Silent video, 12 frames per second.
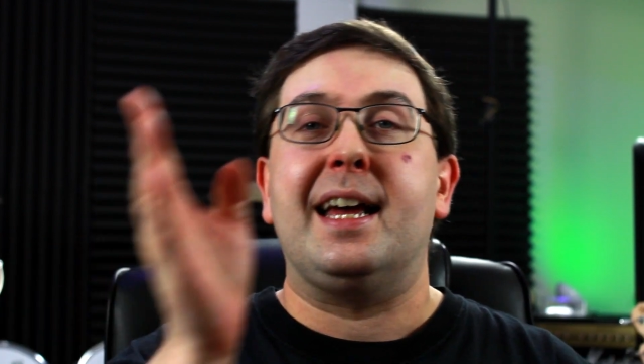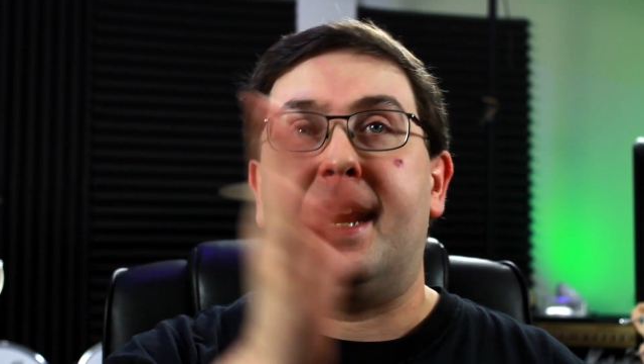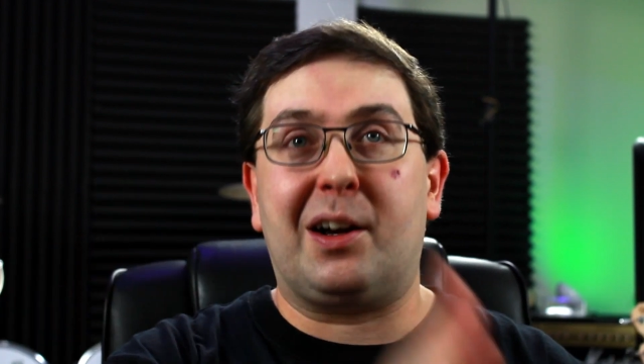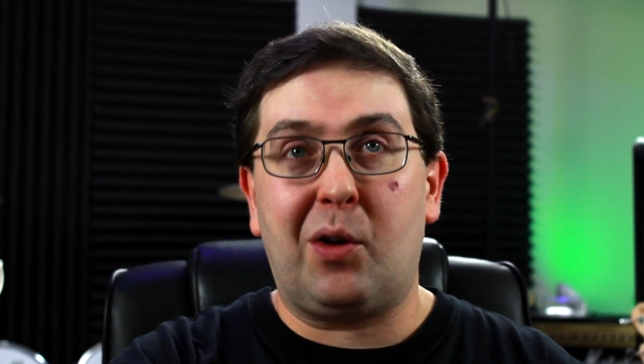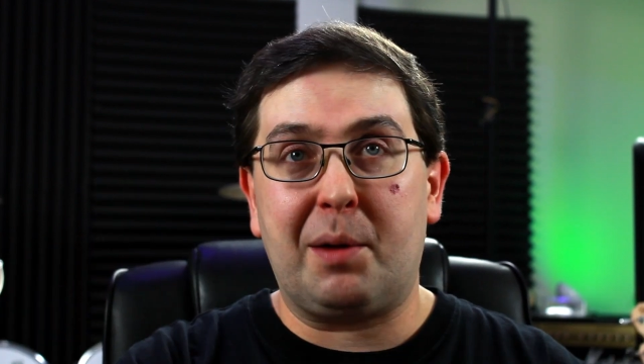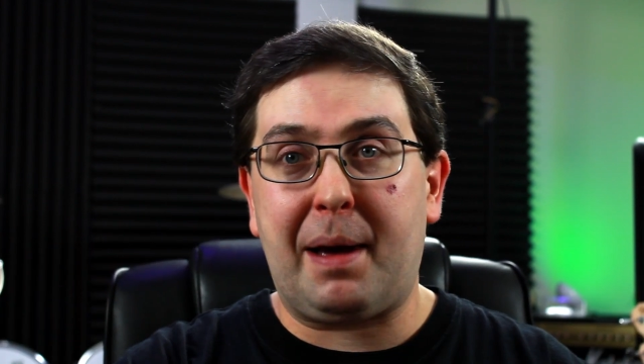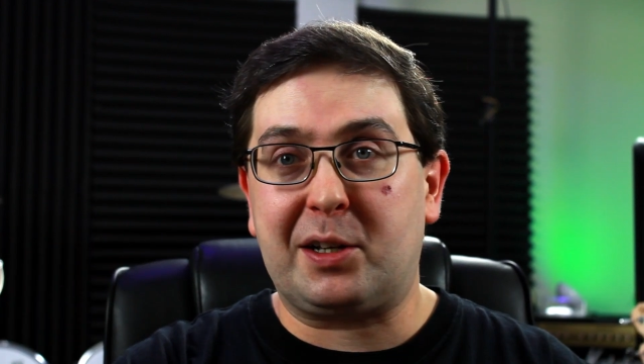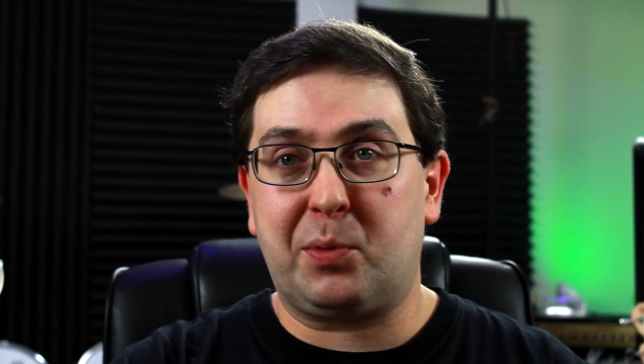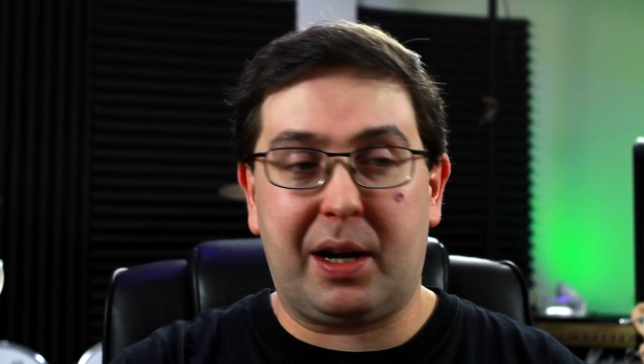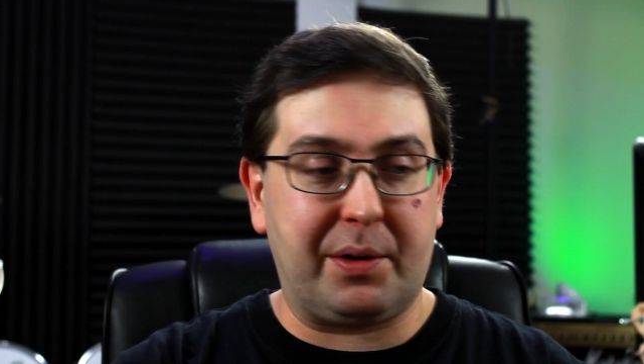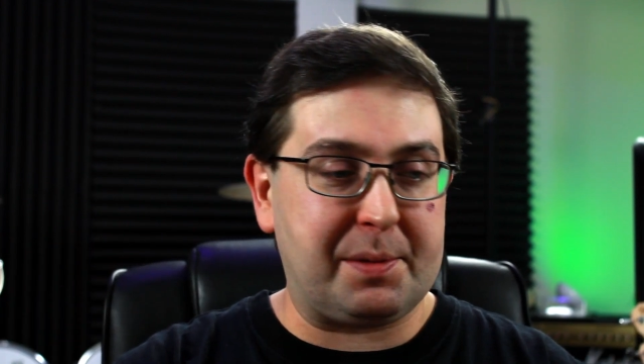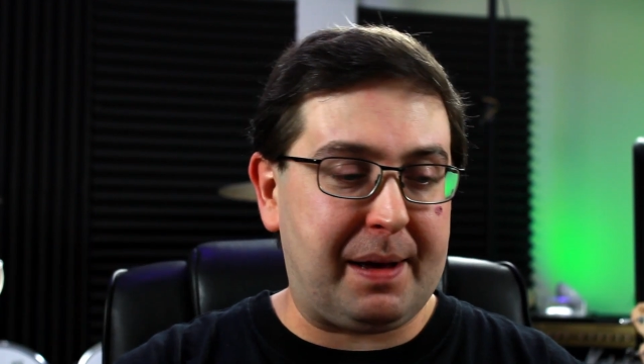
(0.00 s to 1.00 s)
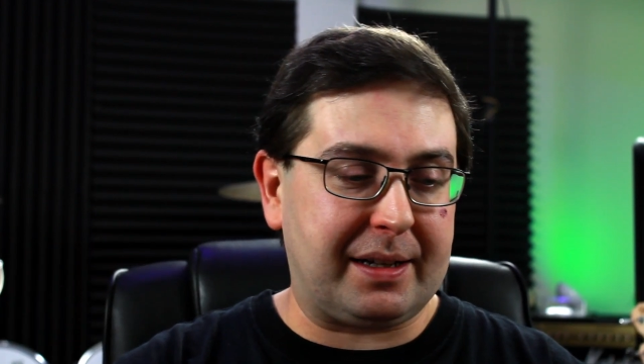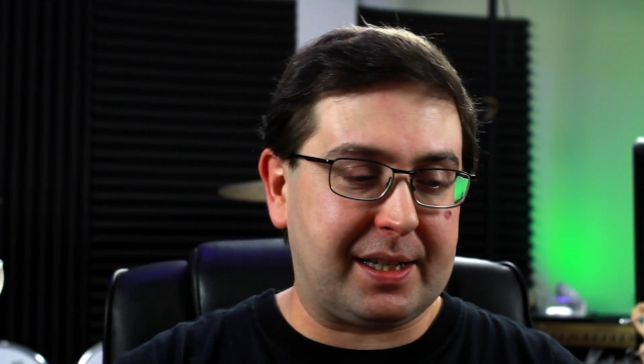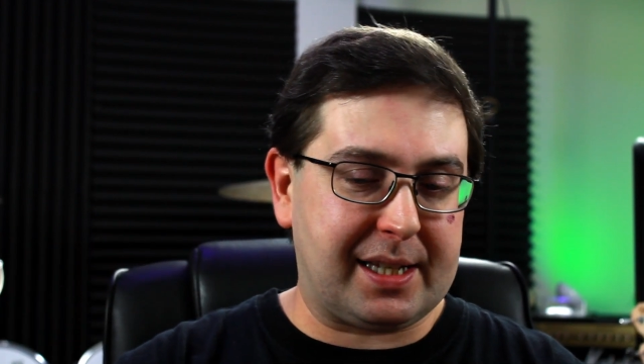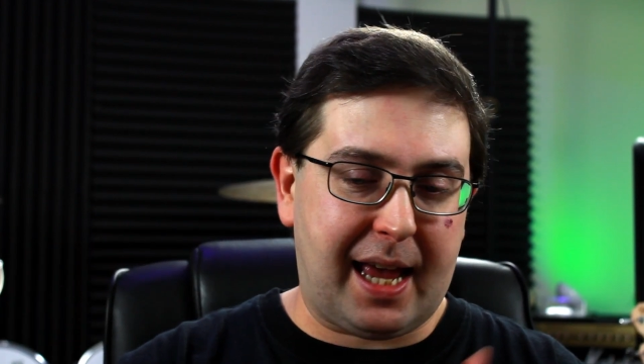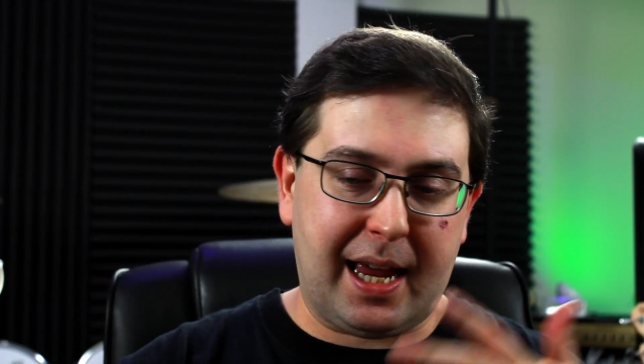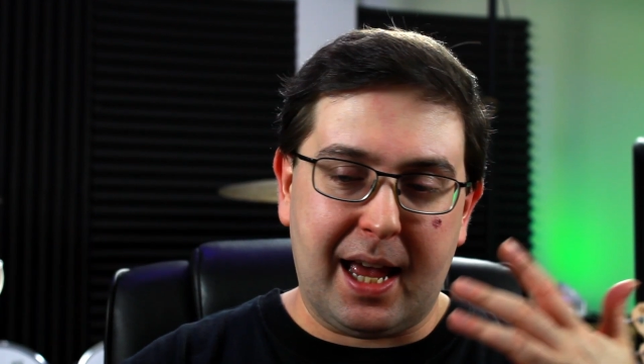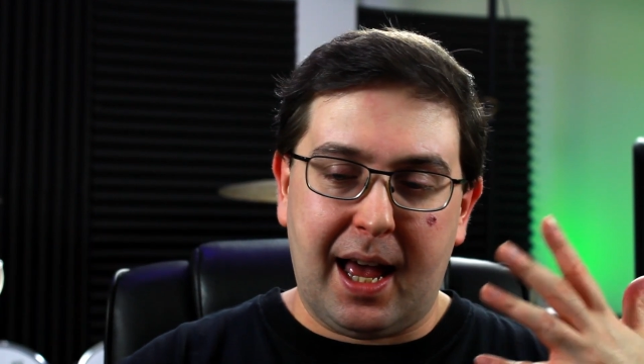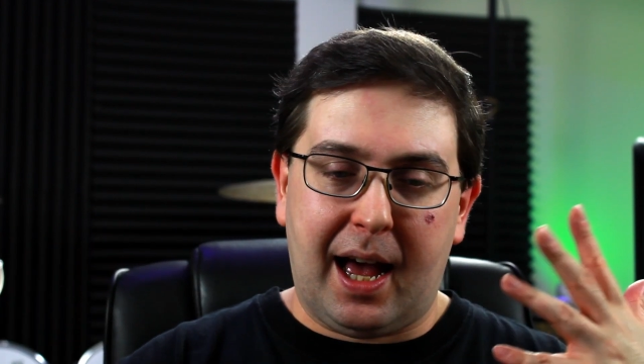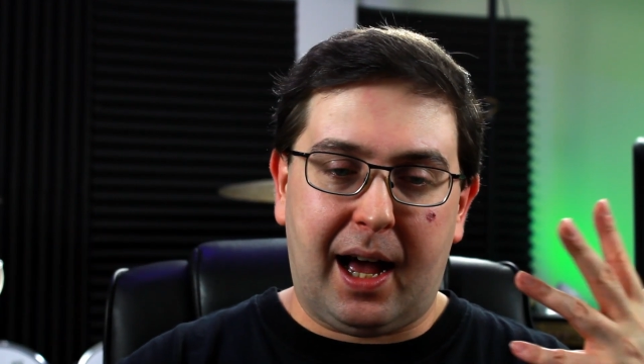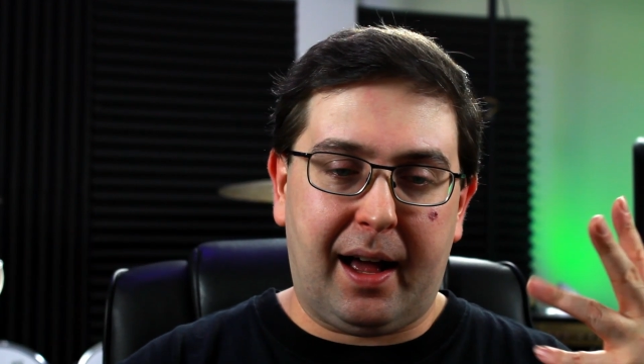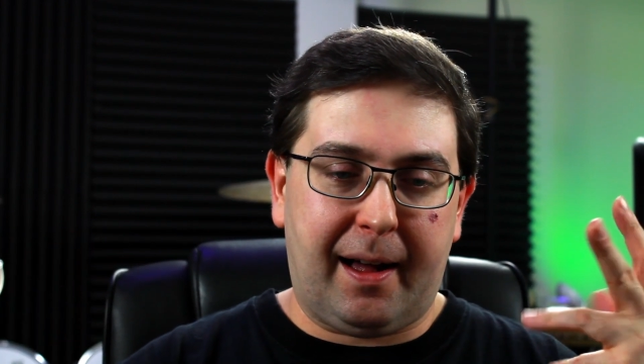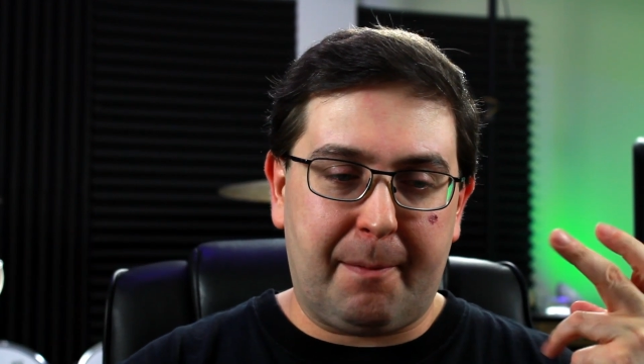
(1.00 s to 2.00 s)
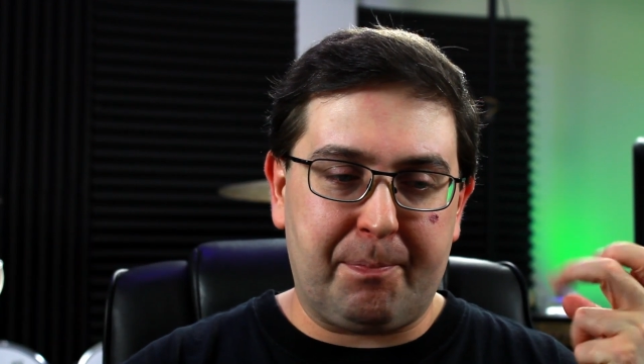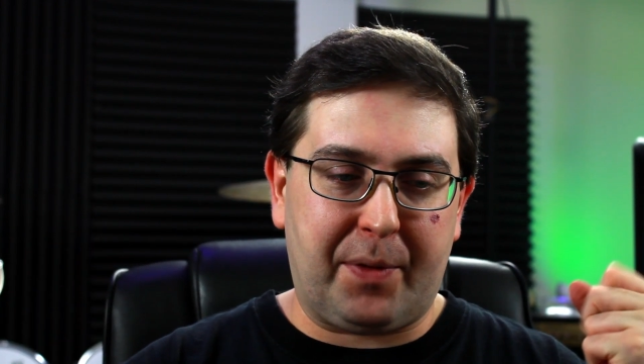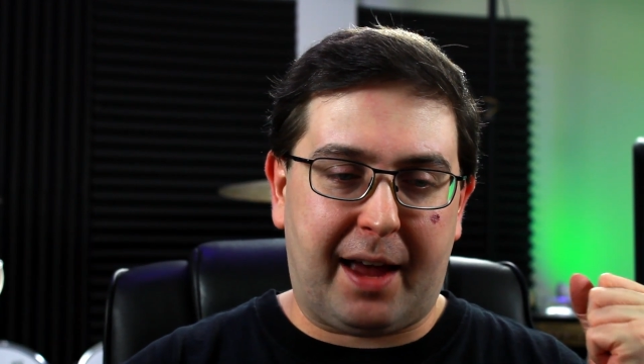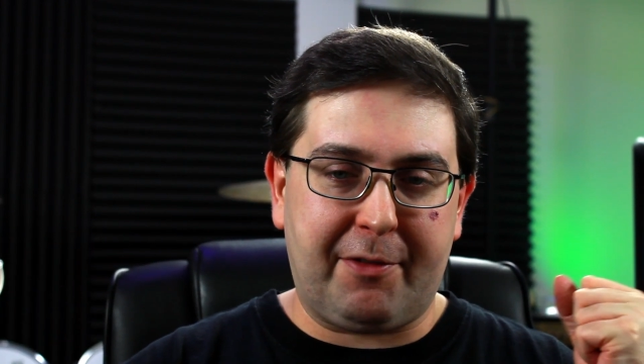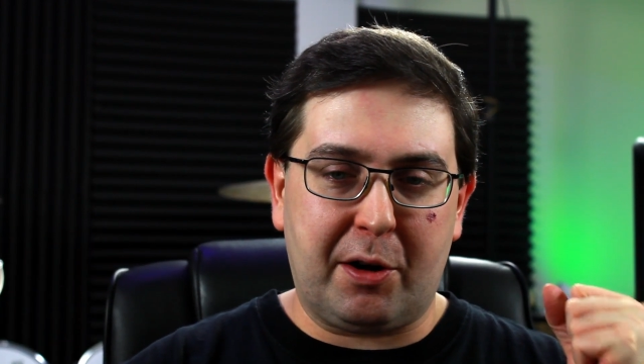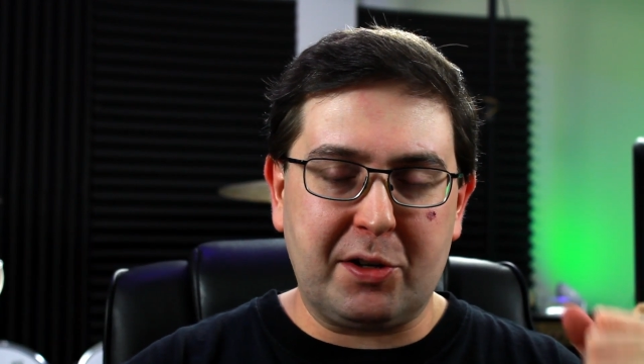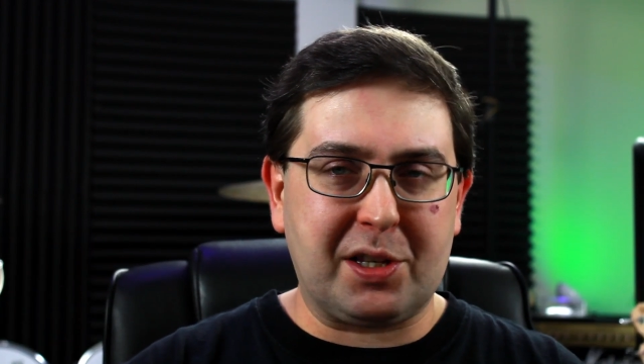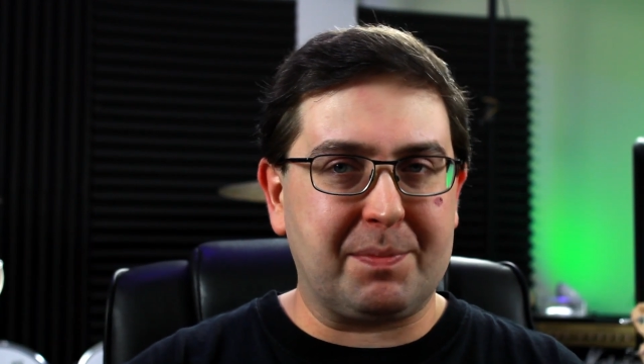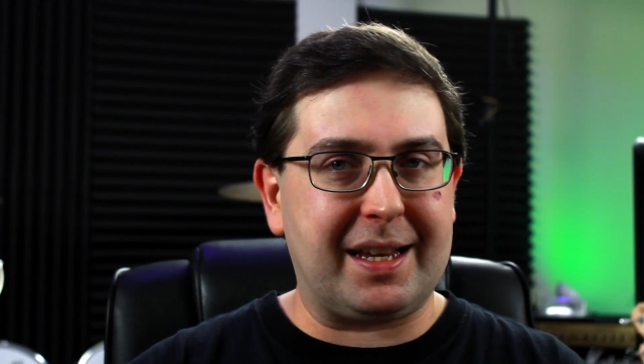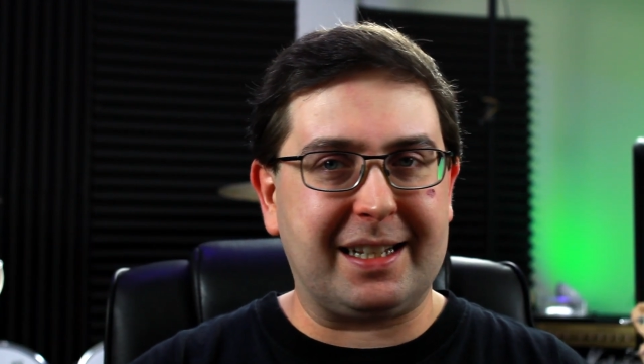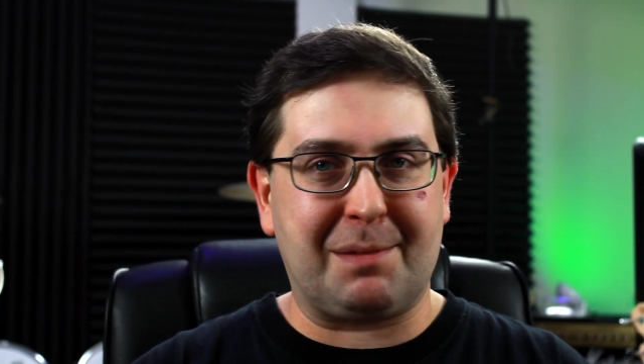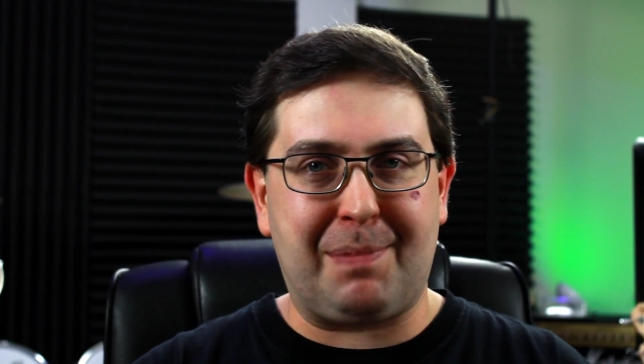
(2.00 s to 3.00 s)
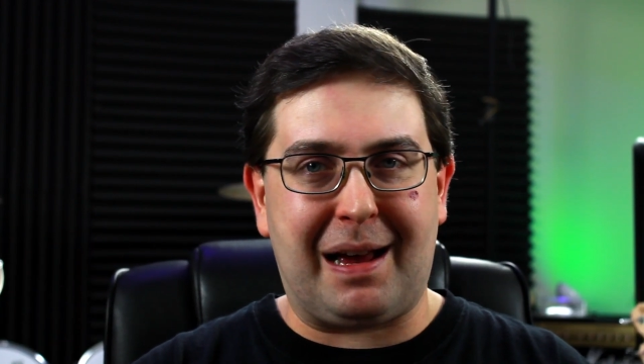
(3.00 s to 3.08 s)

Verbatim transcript: Now going back to what I was about to say, I've heard some things